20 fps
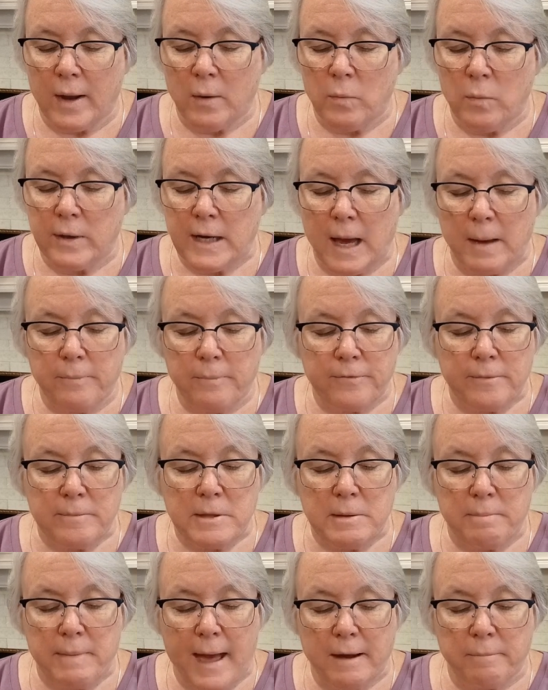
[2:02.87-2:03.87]
went up from the
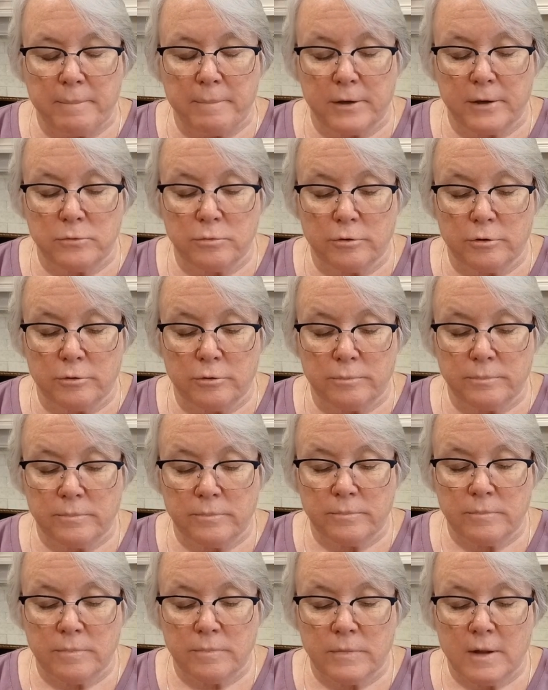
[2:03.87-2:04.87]
back bedroom.
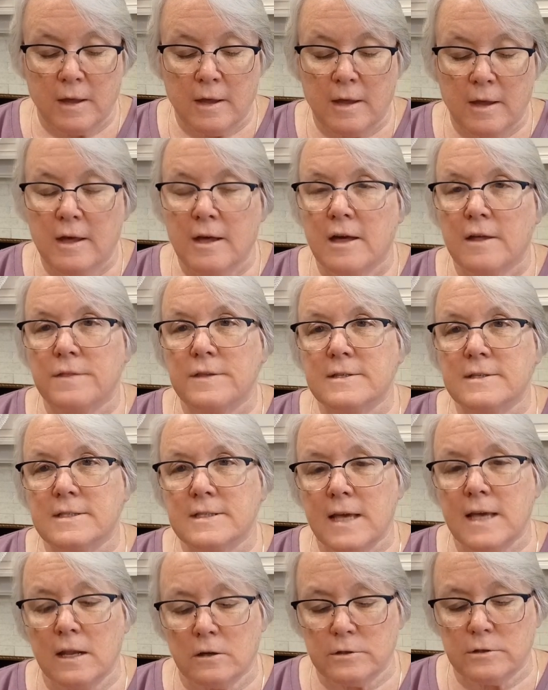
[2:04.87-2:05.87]
The
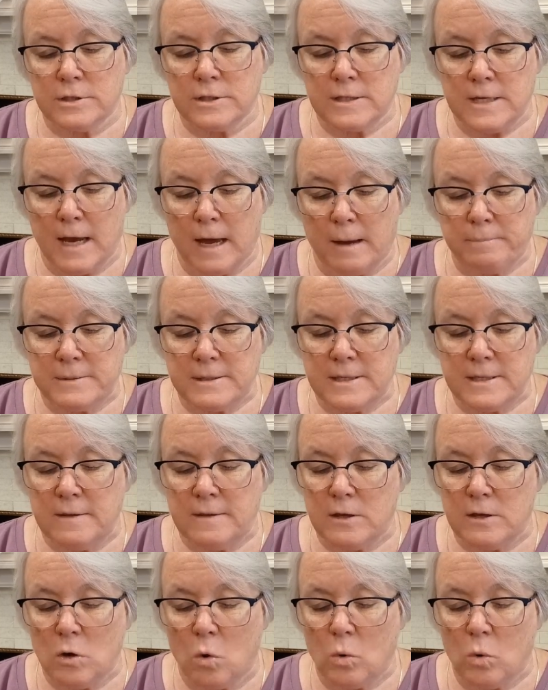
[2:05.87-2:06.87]
cellar steps in
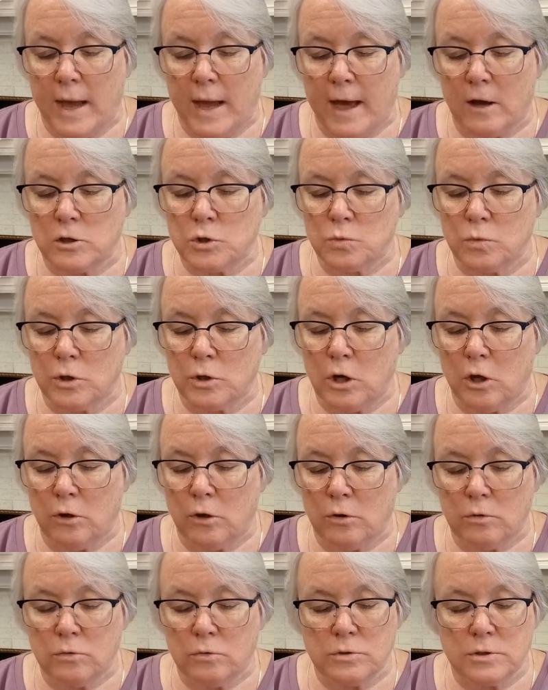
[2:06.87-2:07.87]
the old house were
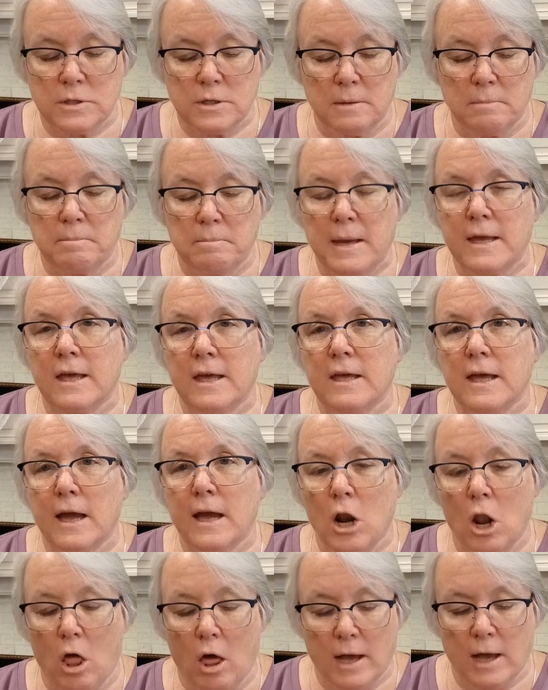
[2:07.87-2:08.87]
closed, making a
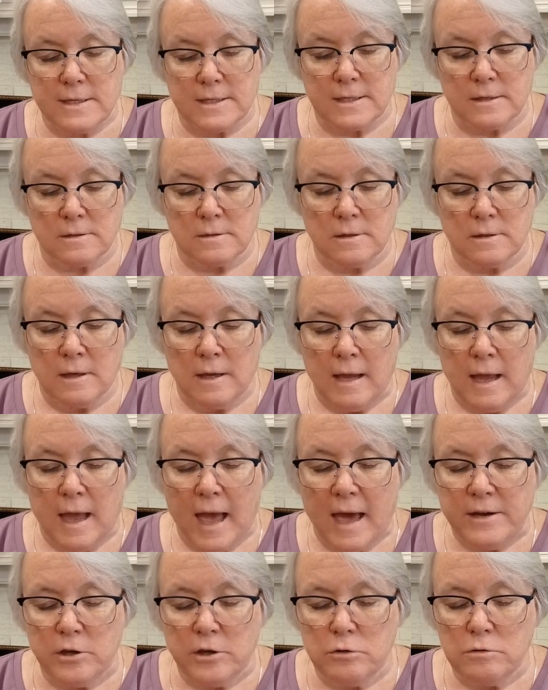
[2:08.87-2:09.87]
closet,
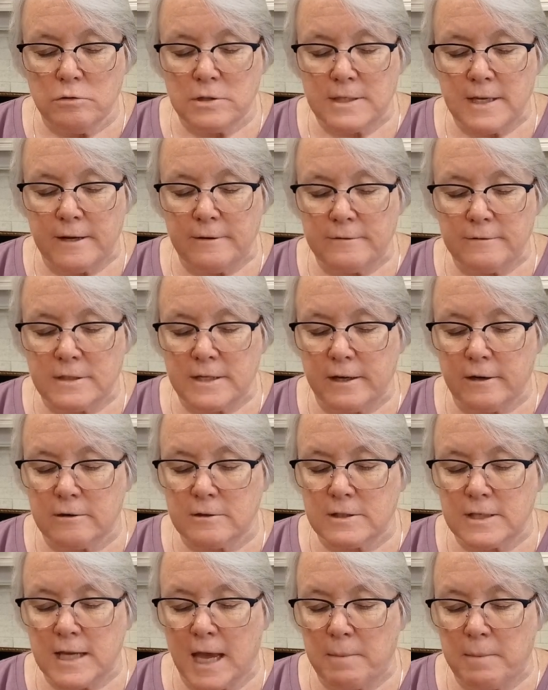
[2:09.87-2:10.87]
and a new set of
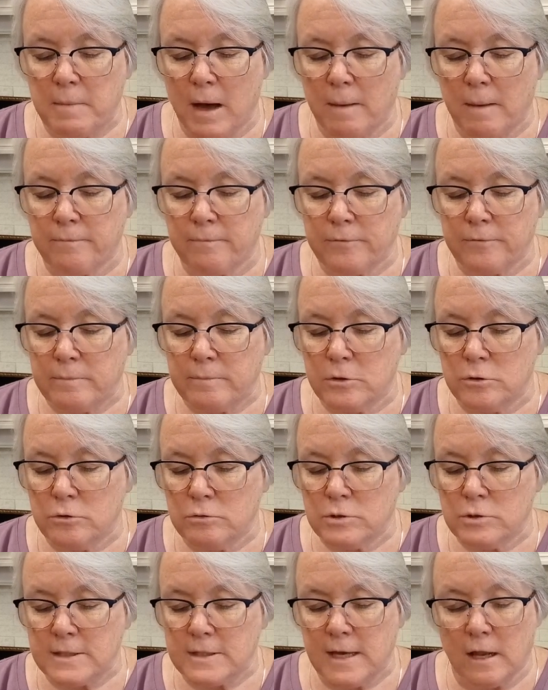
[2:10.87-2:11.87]
stairs came up from the new
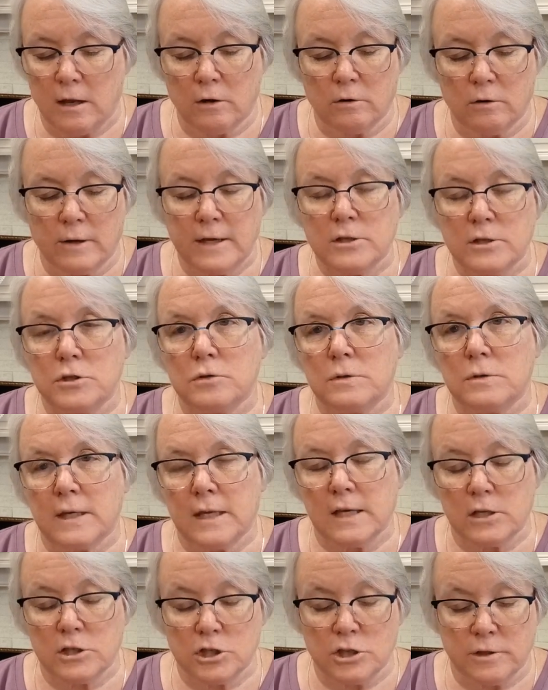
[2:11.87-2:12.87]
cellar into the
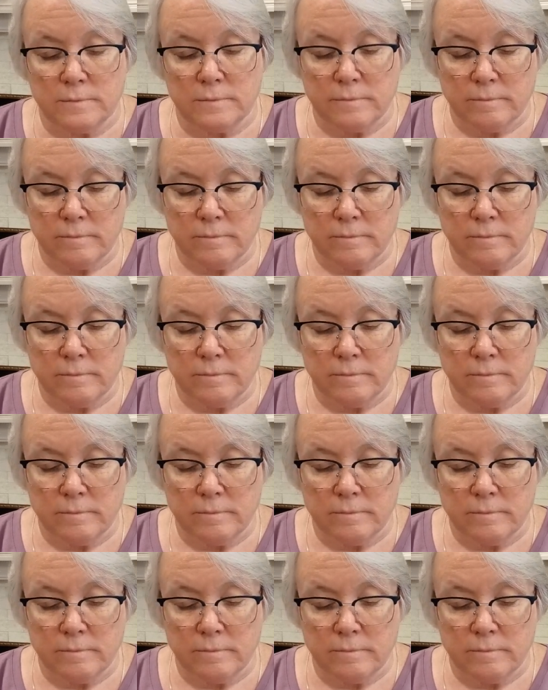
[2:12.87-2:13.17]
kitchen.